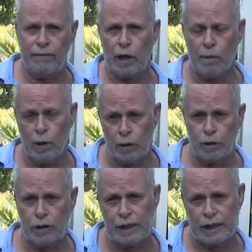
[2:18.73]
of a
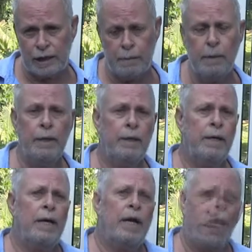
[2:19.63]
commercial system.
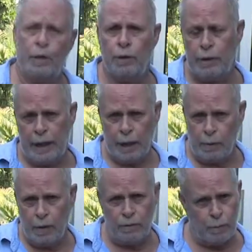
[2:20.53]
When you're
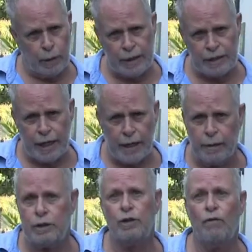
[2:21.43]
dealing with
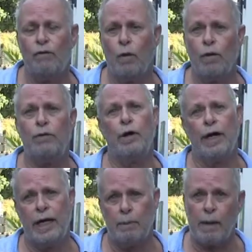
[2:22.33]
Breezaire and so forth, you're
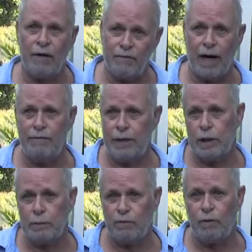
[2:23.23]
going to get about five
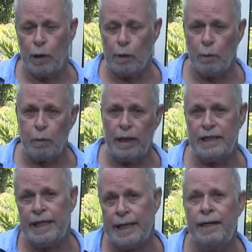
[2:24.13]
years before you're
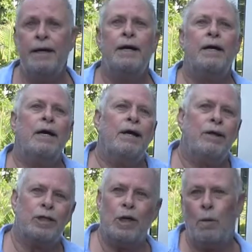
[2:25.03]
replacing it.
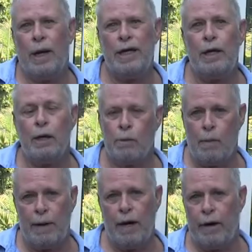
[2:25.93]
There's no way you can
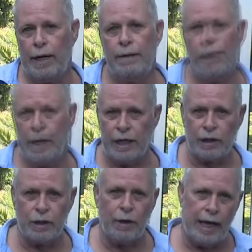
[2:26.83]
repair it. When it
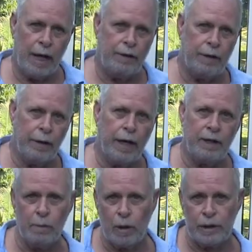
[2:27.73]
does go down, you're at
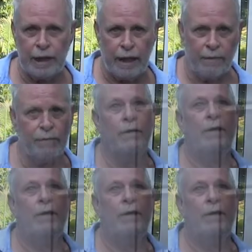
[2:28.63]
the mercy of